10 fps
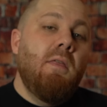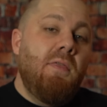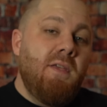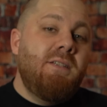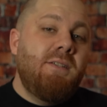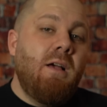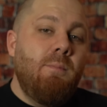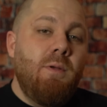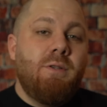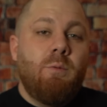This is how
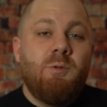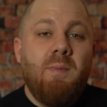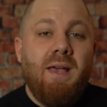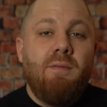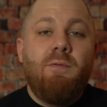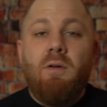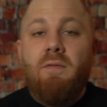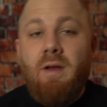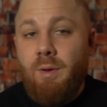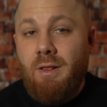music was made for a
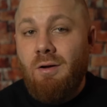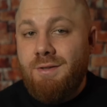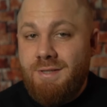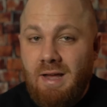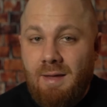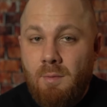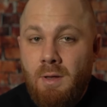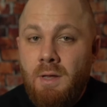very long time.